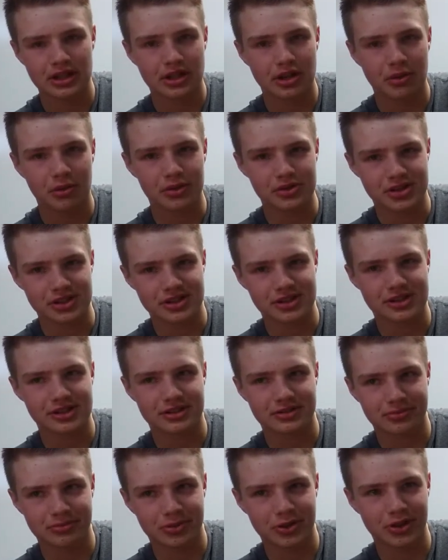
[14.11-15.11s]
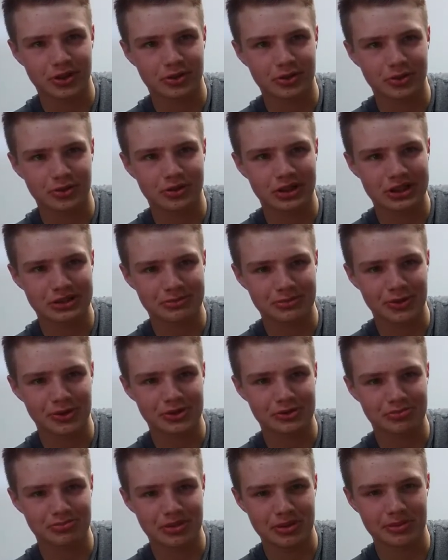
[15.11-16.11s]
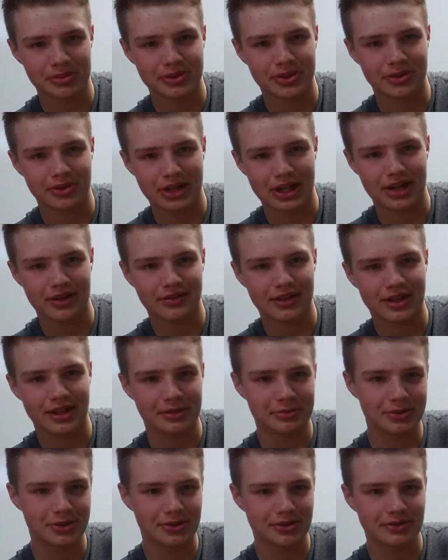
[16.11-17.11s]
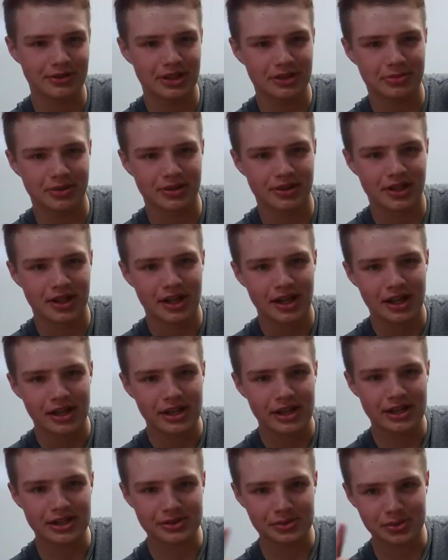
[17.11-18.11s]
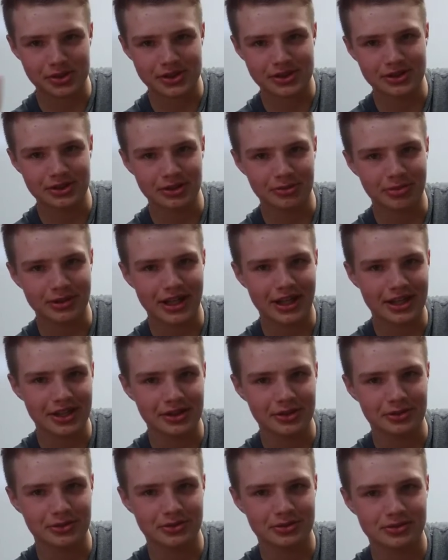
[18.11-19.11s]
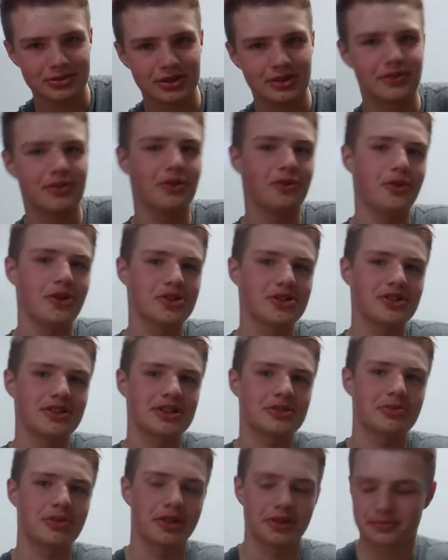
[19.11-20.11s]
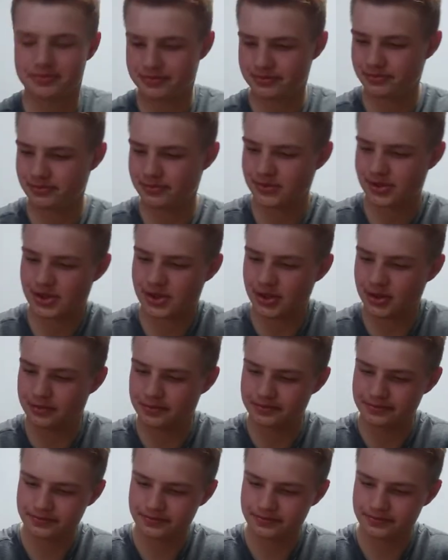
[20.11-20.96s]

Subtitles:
which is pretty cool, and most people don't have that opportunity, but these will still apply to you if you fish in the spring. So,